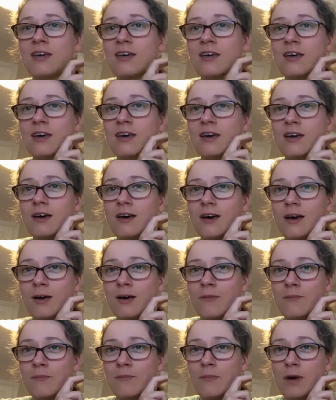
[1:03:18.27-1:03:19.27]

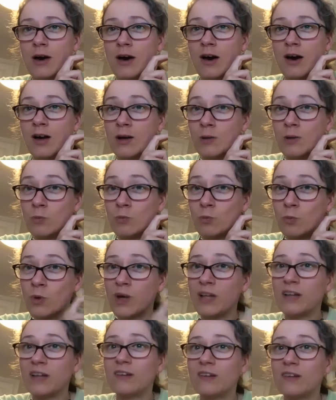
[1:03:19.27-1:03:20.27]
I will type
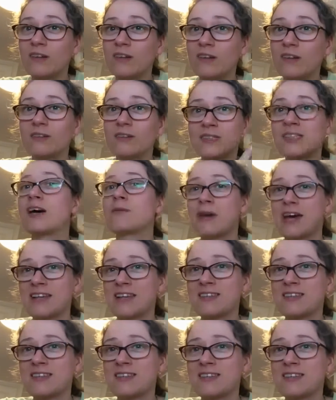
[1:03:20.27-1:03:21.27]
answers to
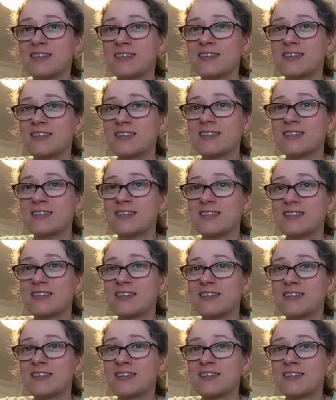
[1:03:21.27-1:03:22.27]
those and leave them
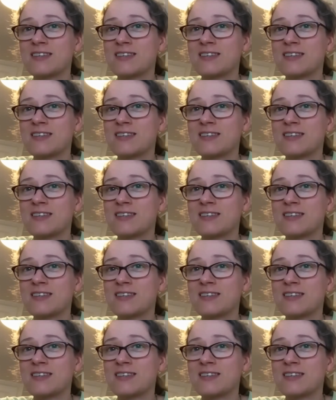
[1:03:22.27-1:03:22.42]
up.